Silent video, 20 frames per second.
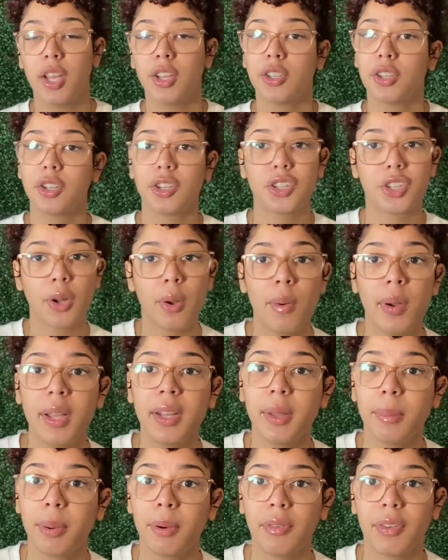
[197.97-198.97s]
So
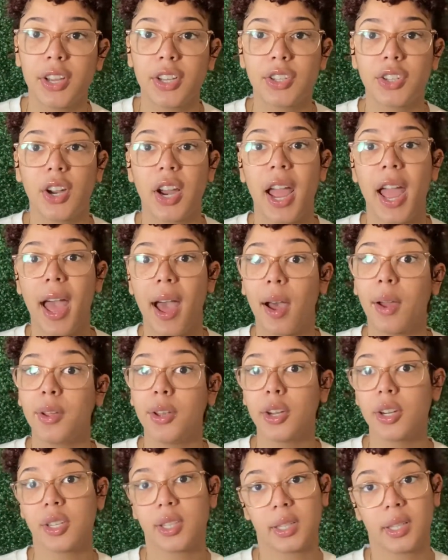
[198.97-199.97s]
showing the professor how
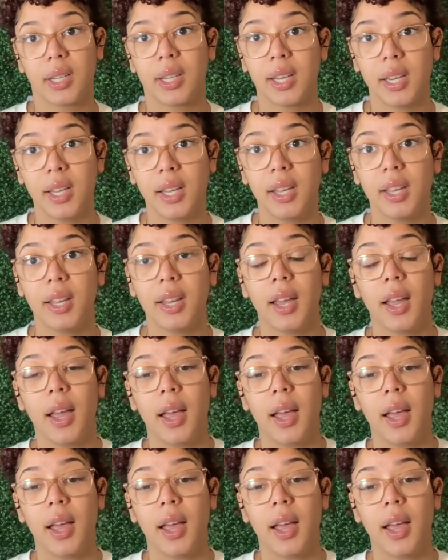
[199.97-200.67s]
you're studying,